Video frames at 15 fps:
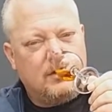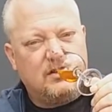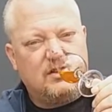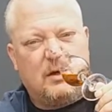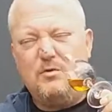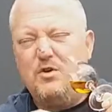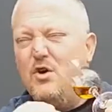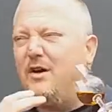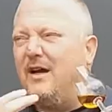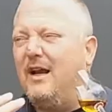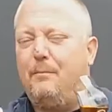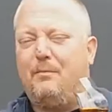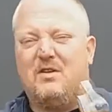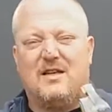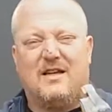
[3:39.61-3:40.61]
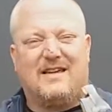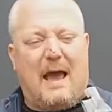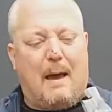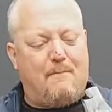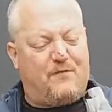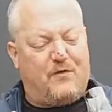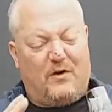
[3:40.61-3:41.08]
some eucalyptus and
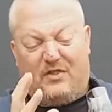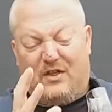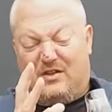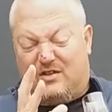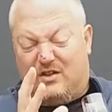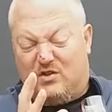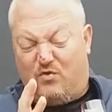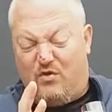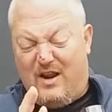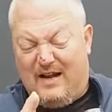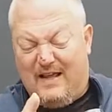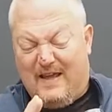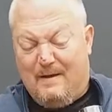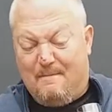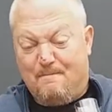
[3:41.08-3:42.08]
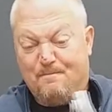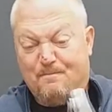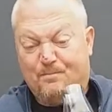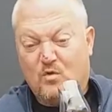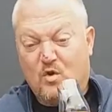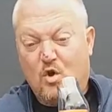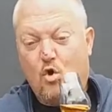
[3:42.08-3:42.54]
camphor. This is really
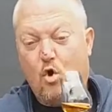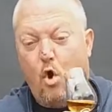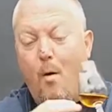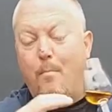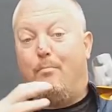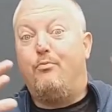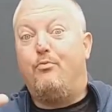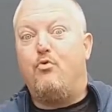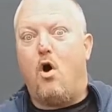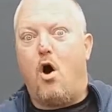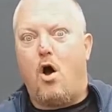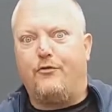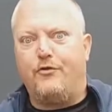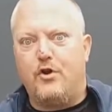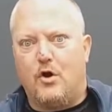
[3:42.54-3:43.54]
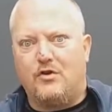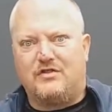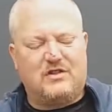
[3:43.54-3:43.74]
a broad nose.